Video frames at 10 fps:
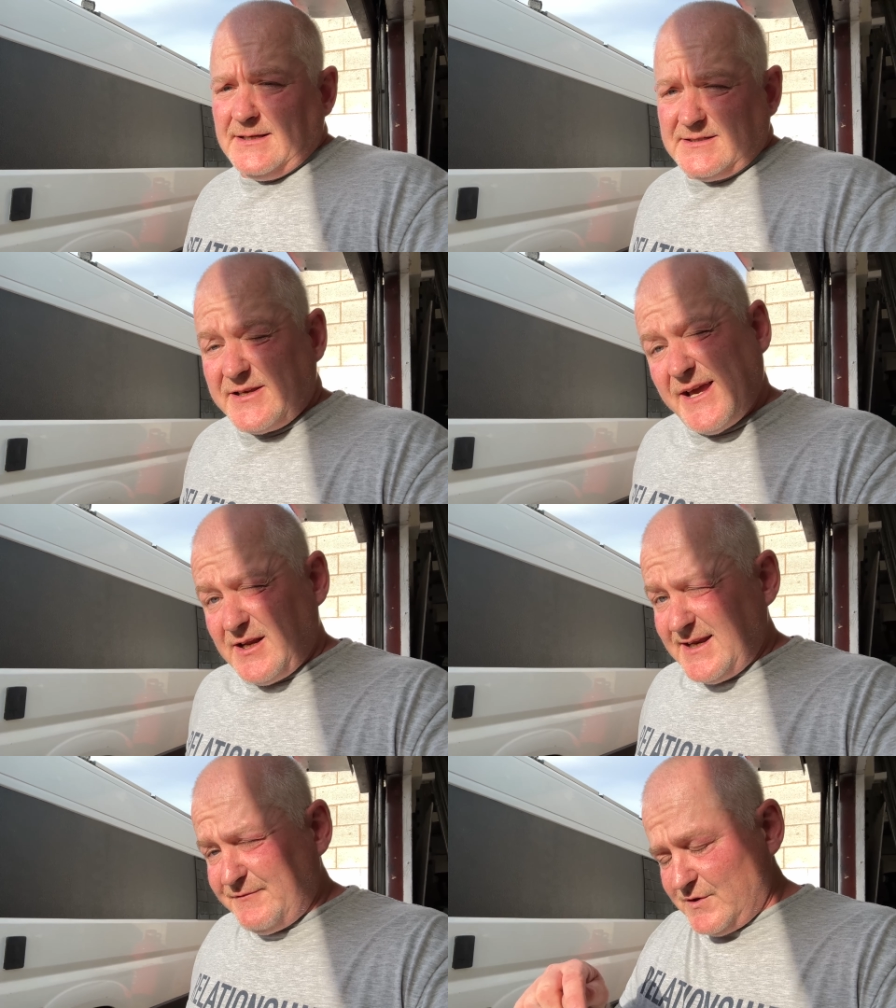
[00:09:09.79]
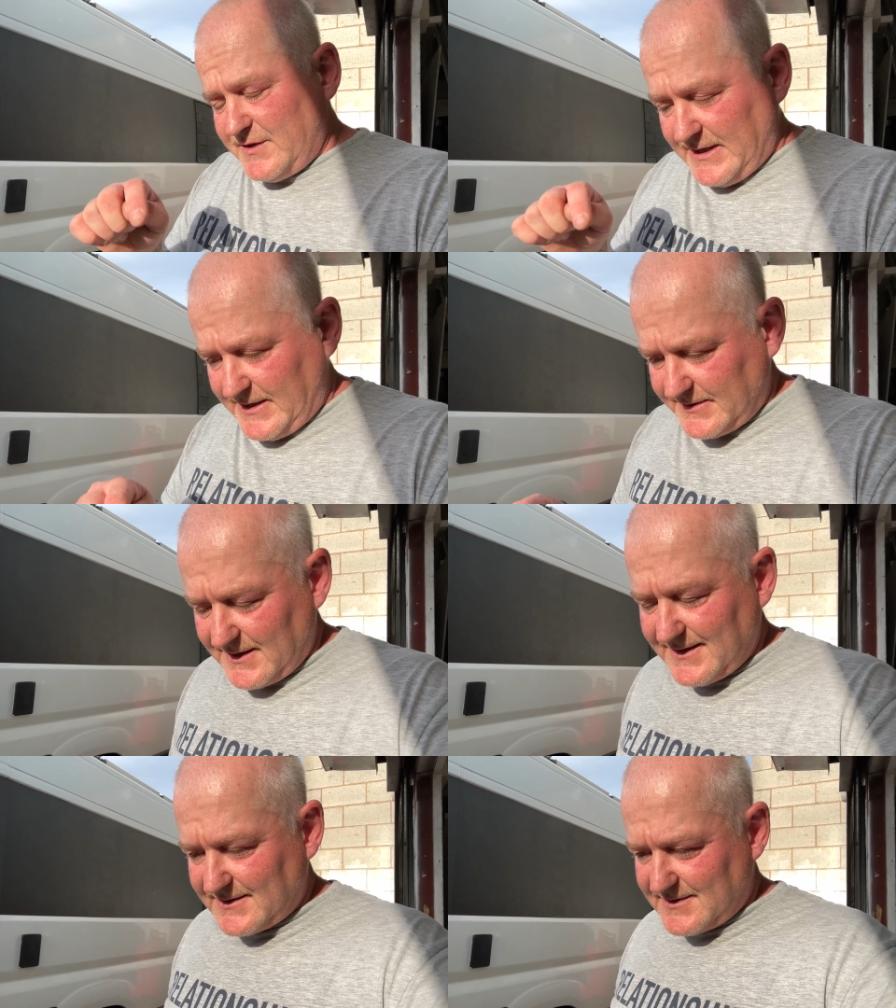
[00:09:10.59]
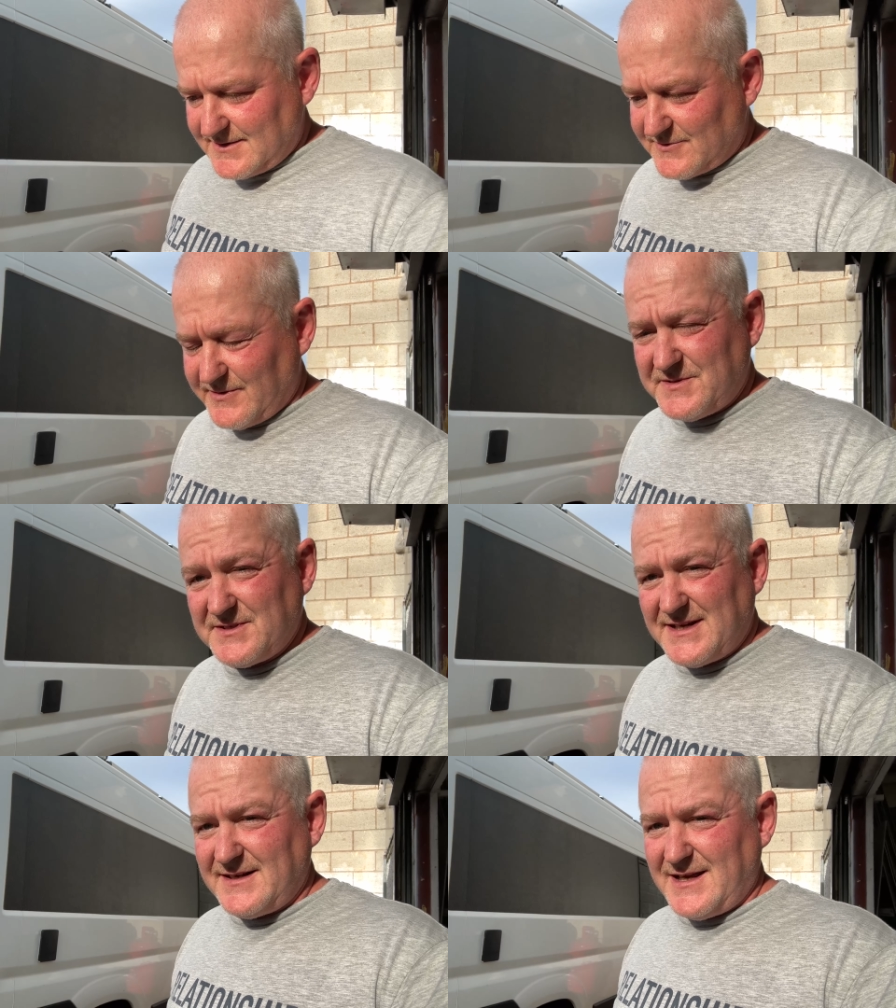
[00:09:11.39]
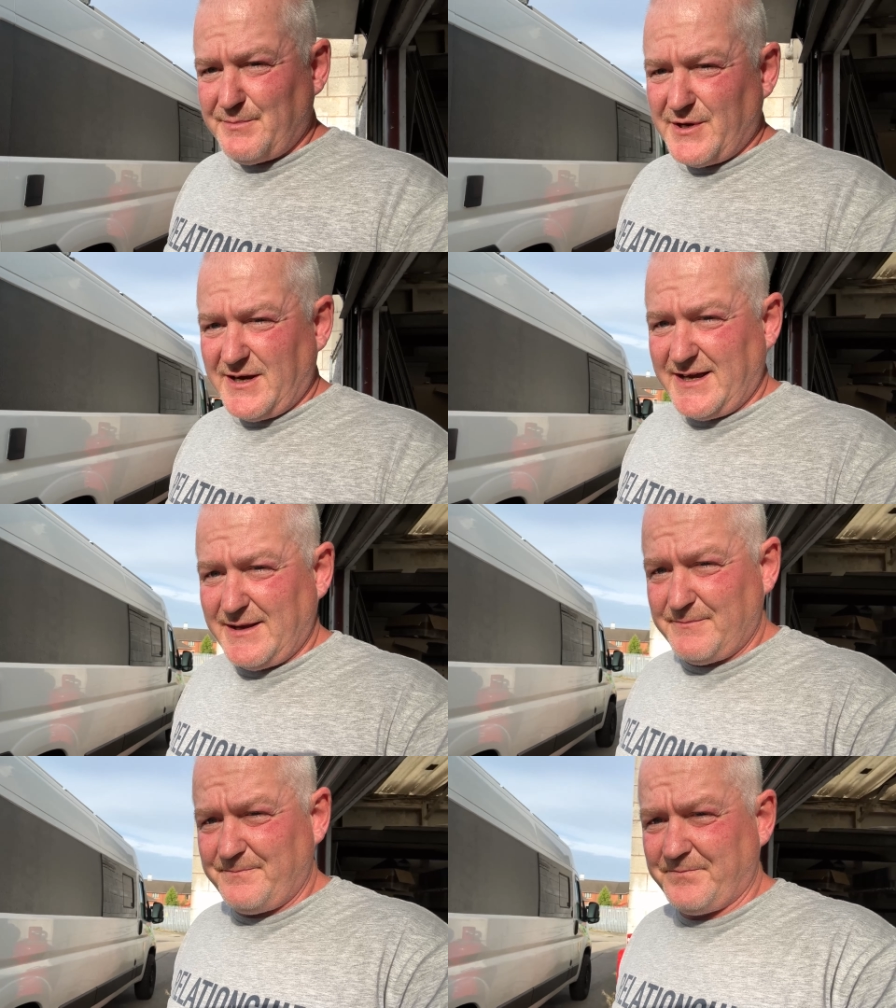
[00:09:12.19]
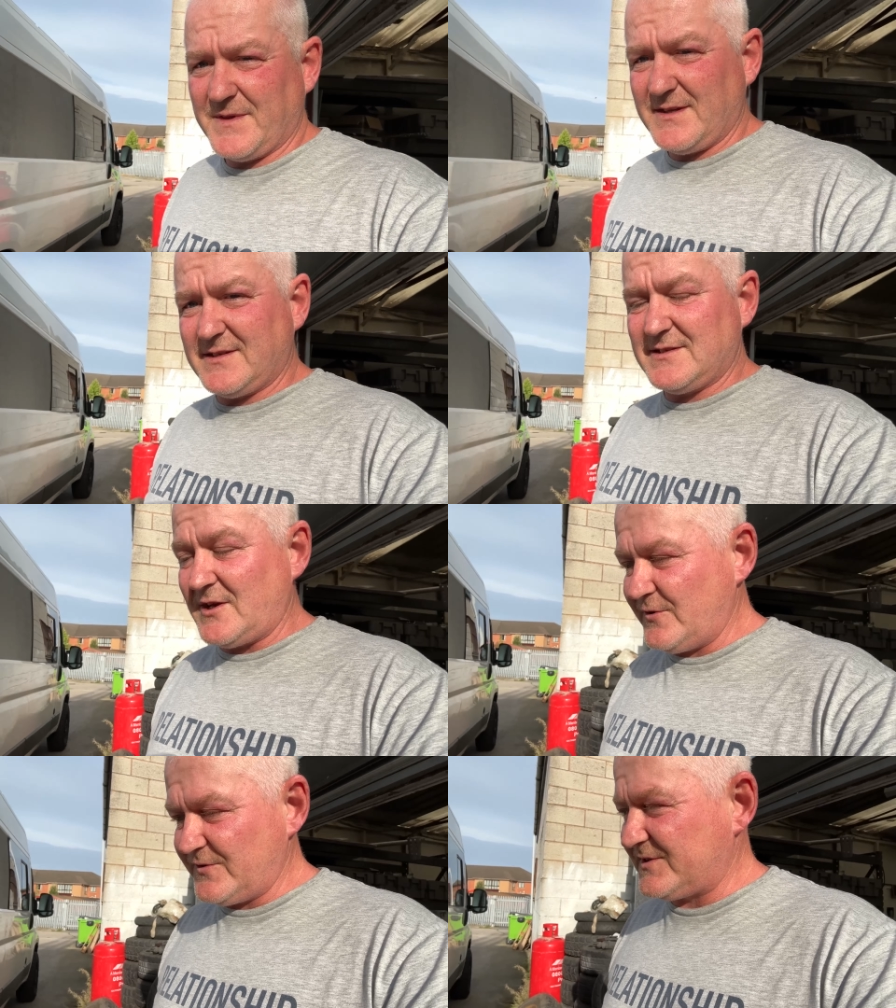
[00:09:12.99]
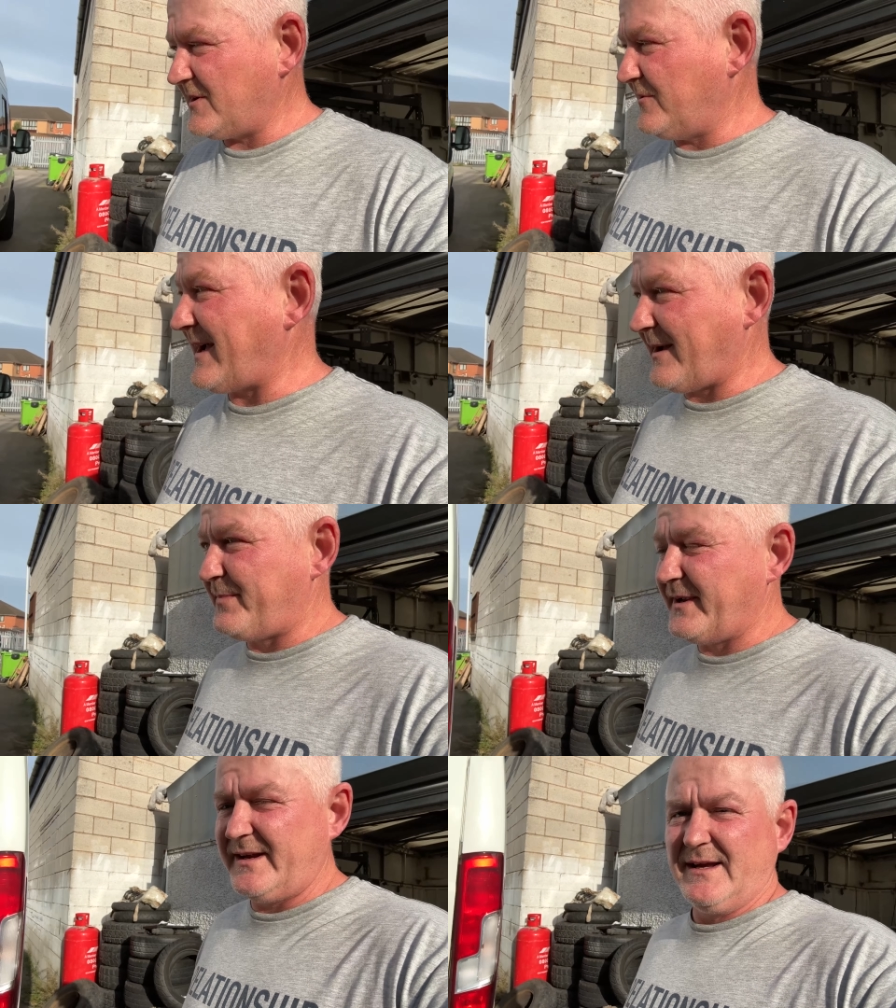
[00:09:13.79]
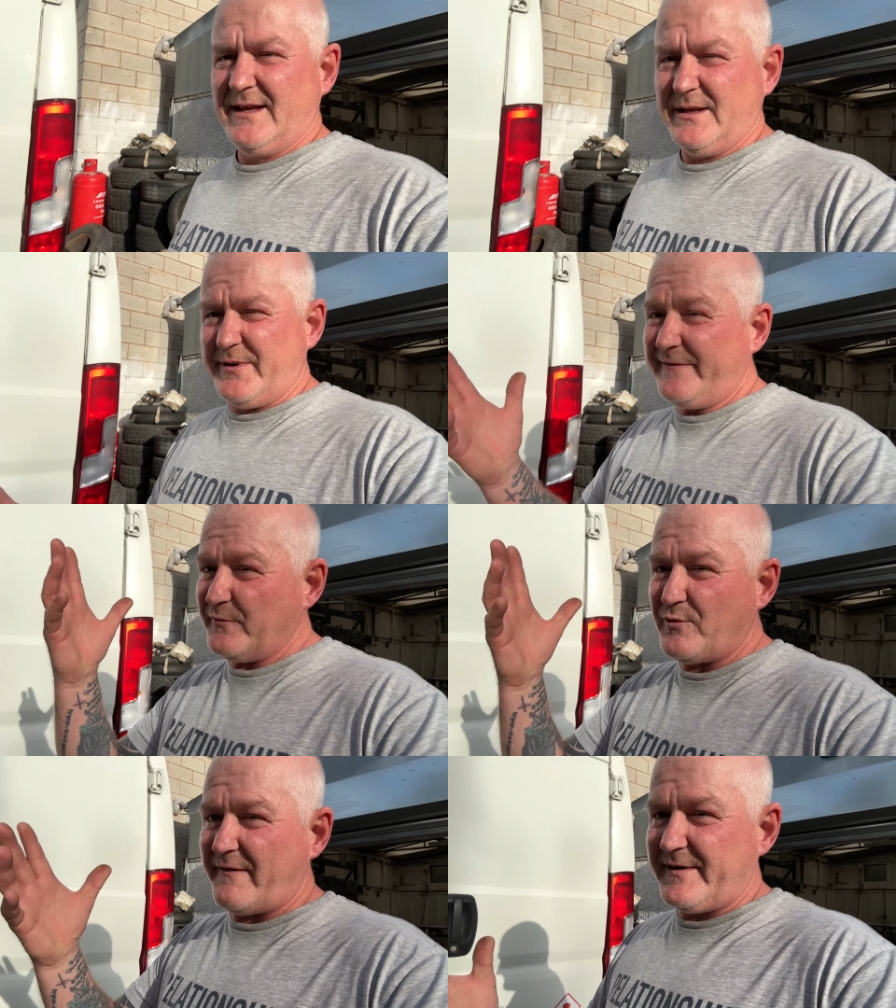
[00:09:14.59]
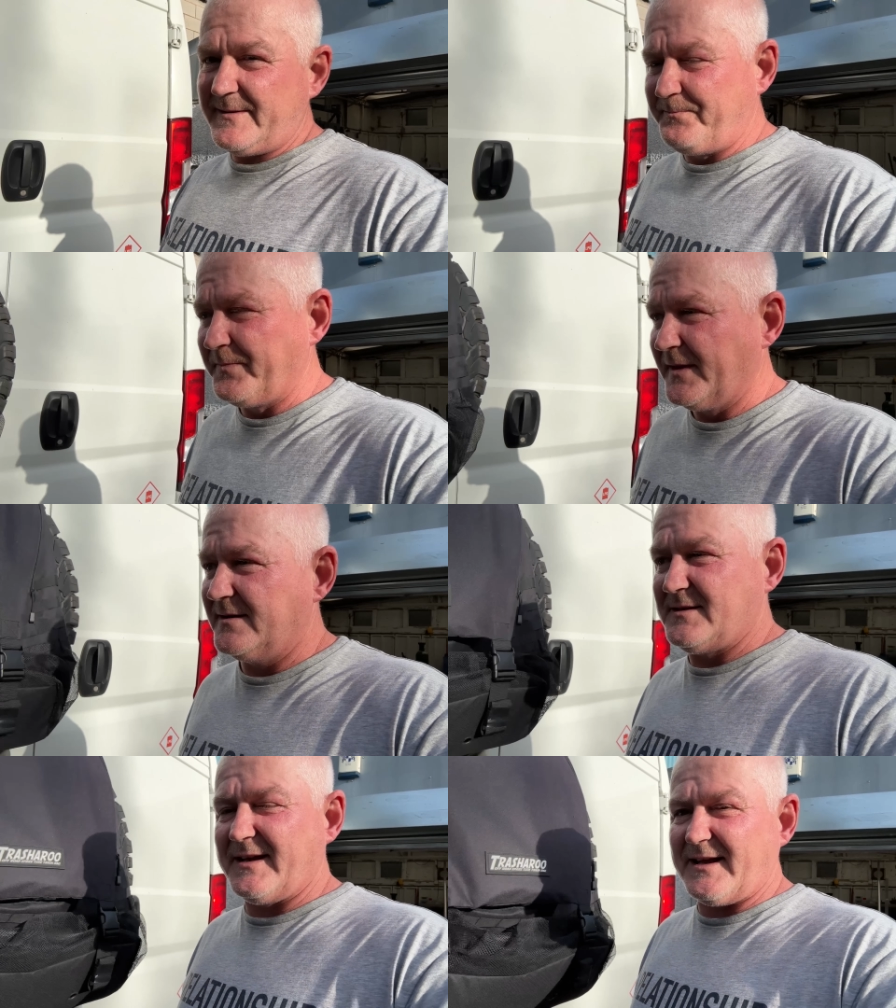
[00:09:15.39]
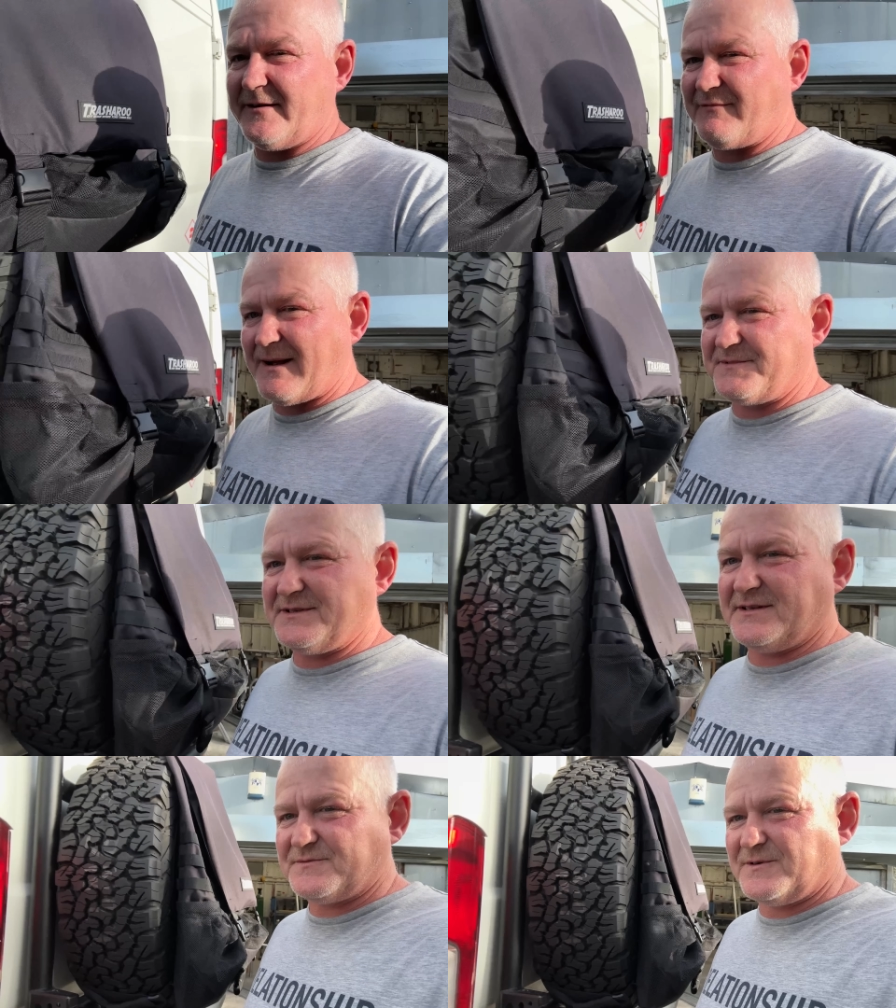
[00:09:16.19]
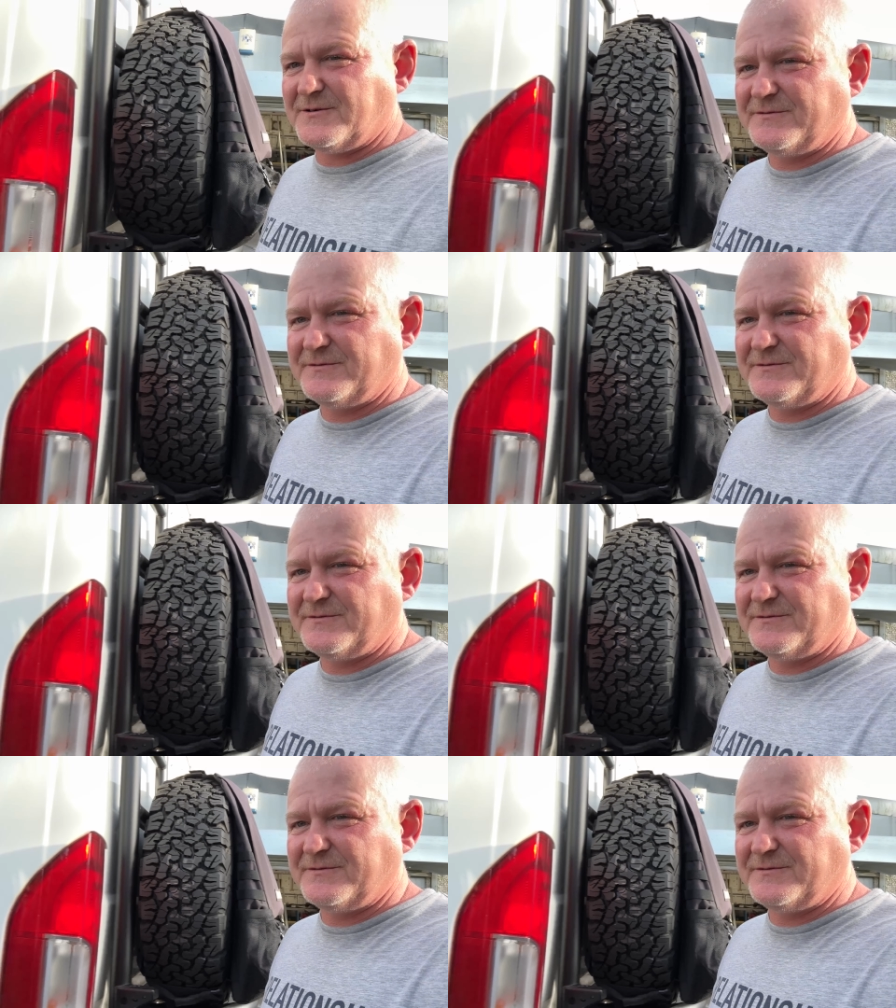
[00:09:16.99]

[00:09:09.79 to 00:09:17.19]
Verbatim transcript: So yeah, I'll leave all the, the links and description down there, but I am so, so happy. Perfect weather to get it Raptored as well.